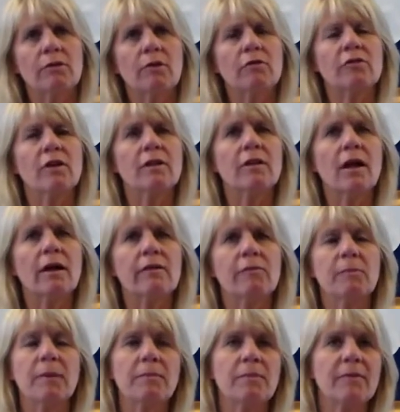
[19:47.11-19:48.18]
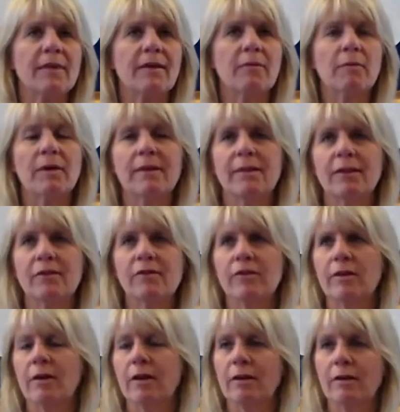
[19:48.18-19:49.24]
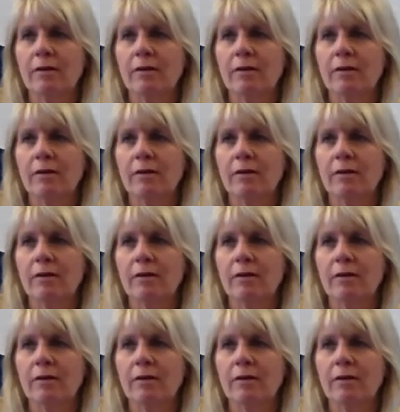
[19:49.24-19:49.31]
there's a lot of people that want these